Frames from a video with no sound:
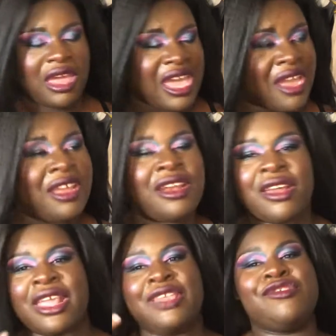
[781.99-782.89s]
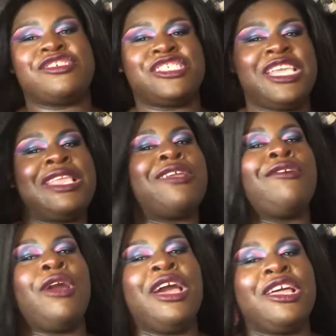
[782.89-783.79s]
hair and I let you a she
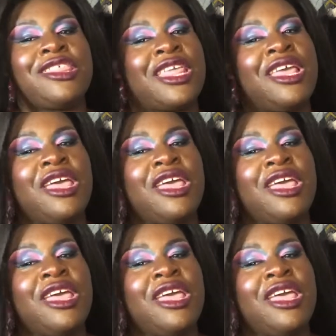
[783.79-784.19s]
to us.